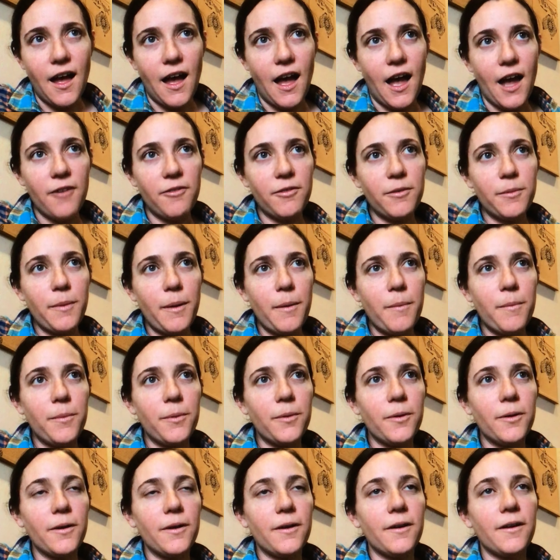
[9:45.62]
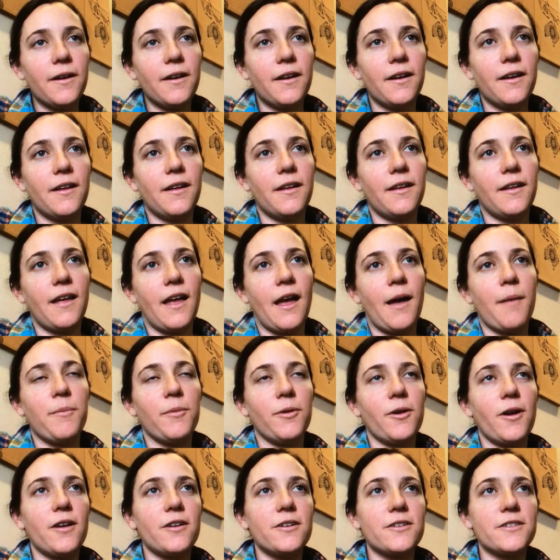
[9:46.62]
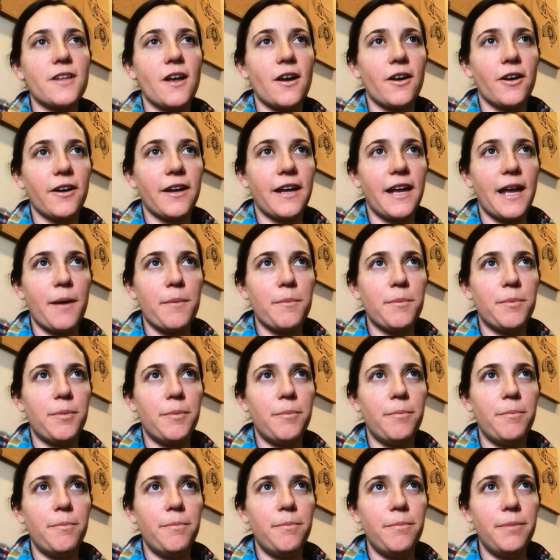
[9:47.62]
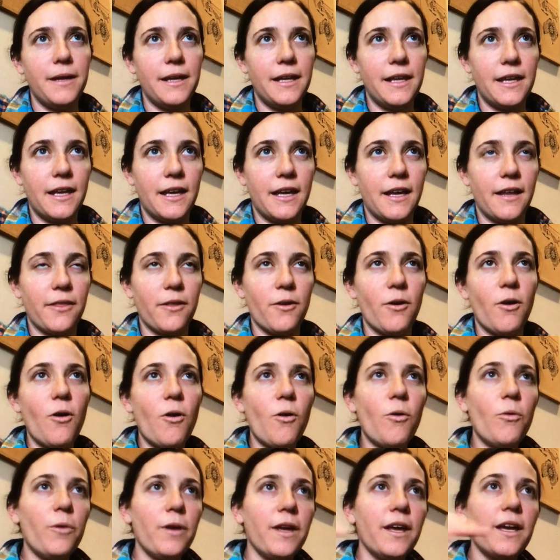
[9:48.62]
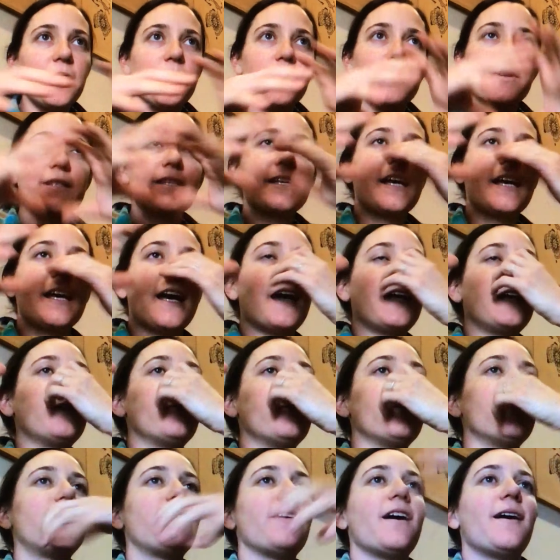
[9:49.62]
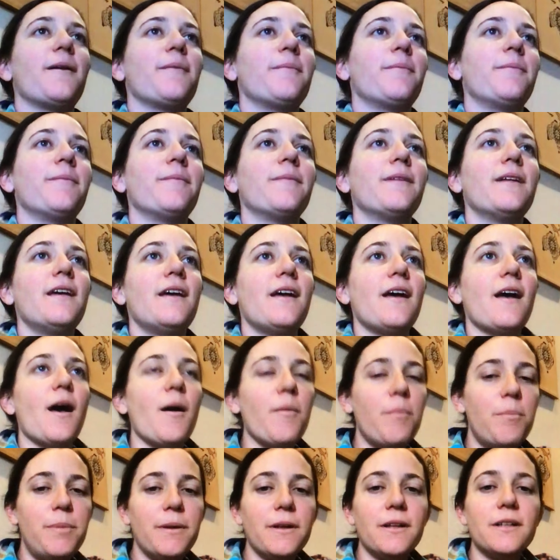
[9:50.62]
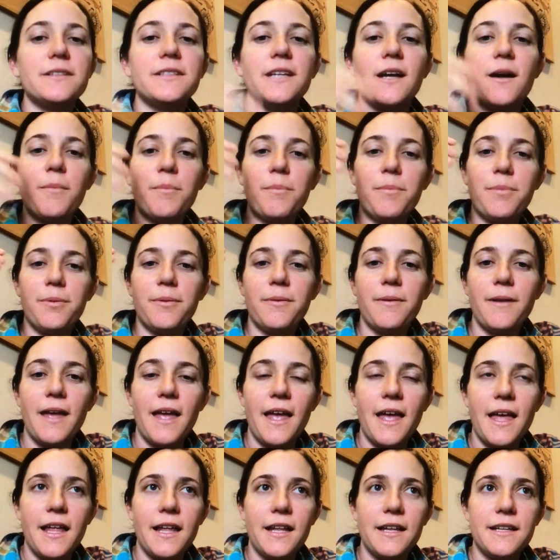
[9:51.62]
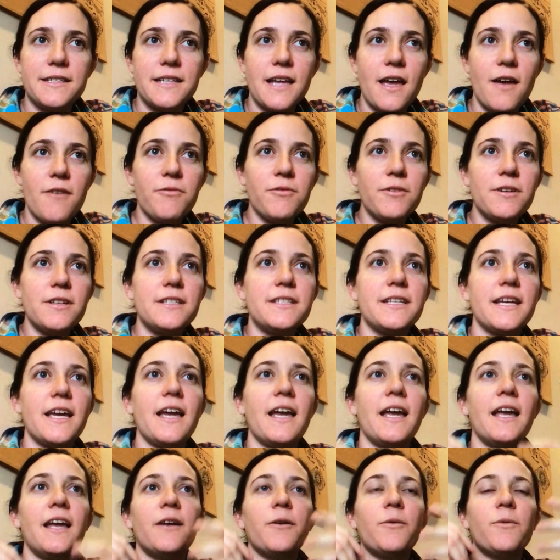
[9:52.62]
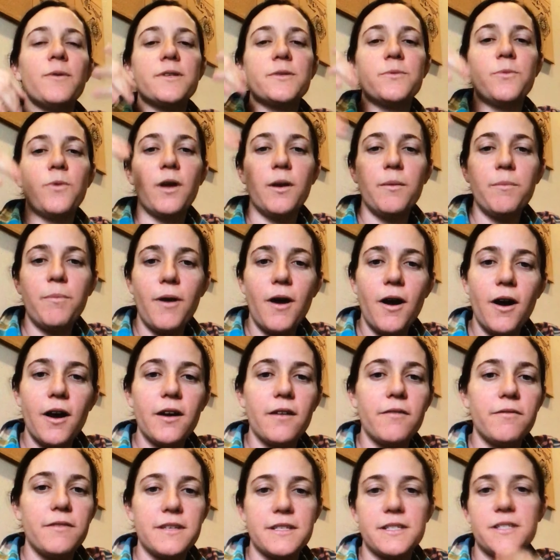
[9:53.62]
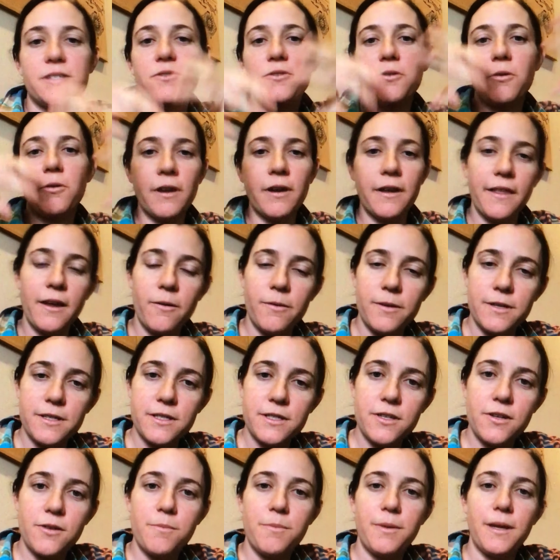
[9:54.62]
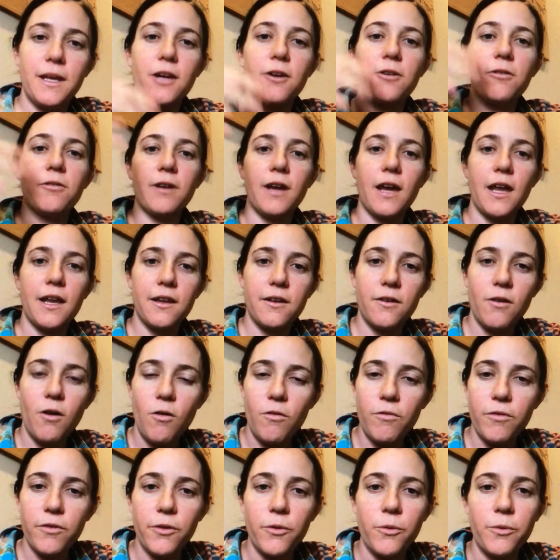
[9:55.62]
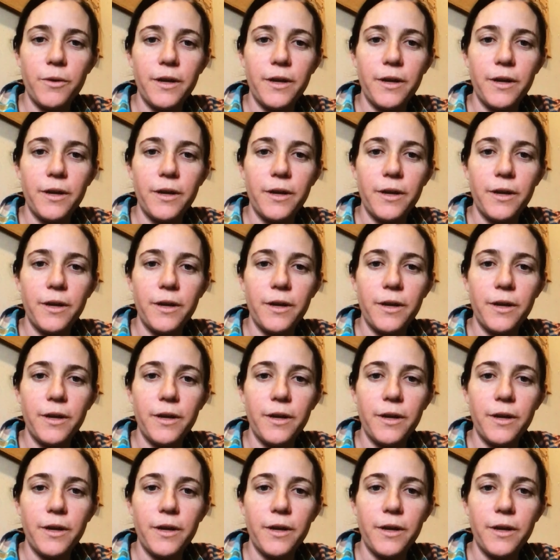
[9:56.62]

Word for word: I remember at Marauder Soccer Camp being the whole week was kind of um, a build up, and every day was one part of this story that was being created over.